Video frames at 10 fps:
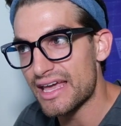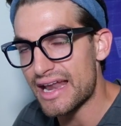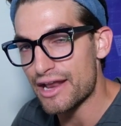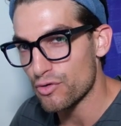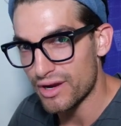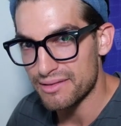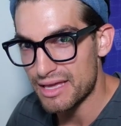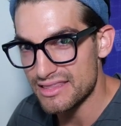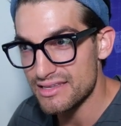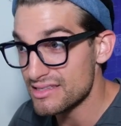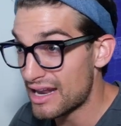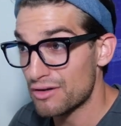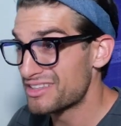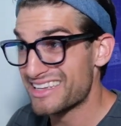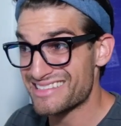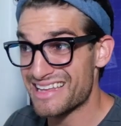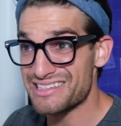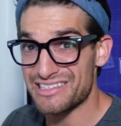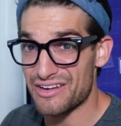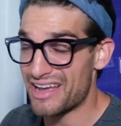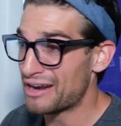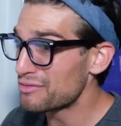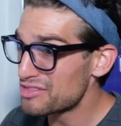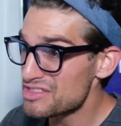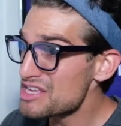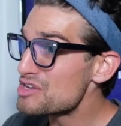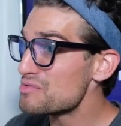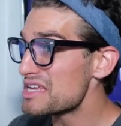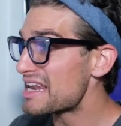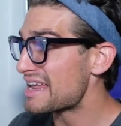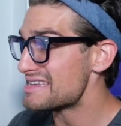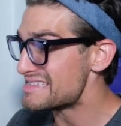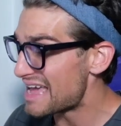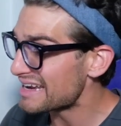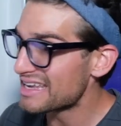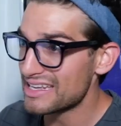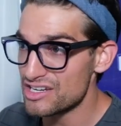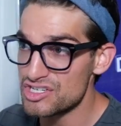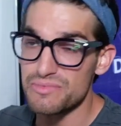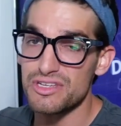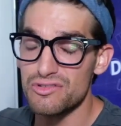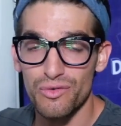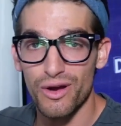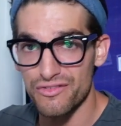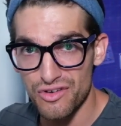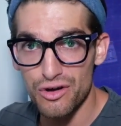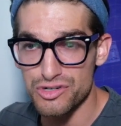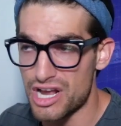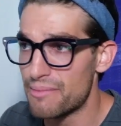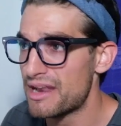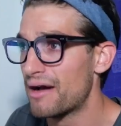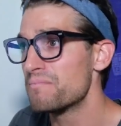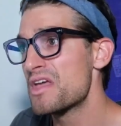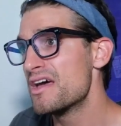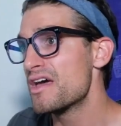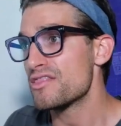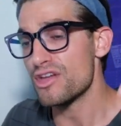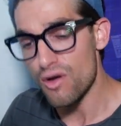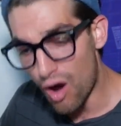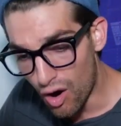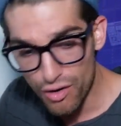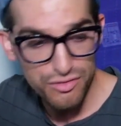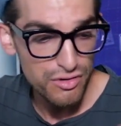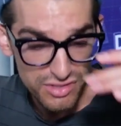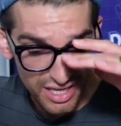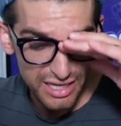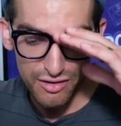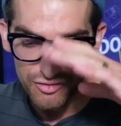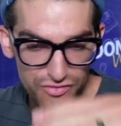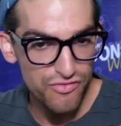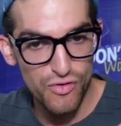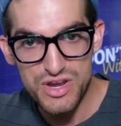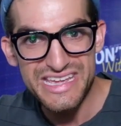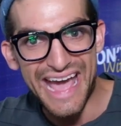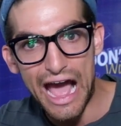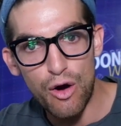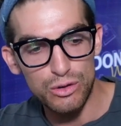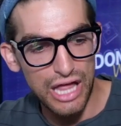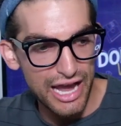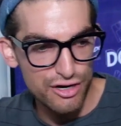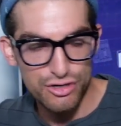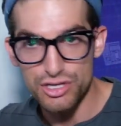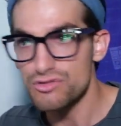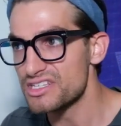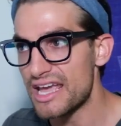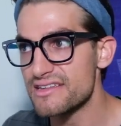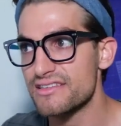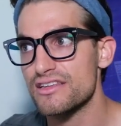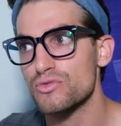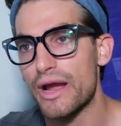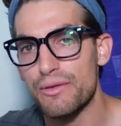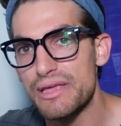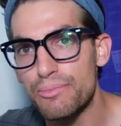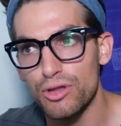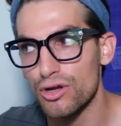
and I don't recommend this, and I don't think it's necessary. I don't think you need a dedicated G P U to run Photoshop. Now, there are those like freak outlier use cases where people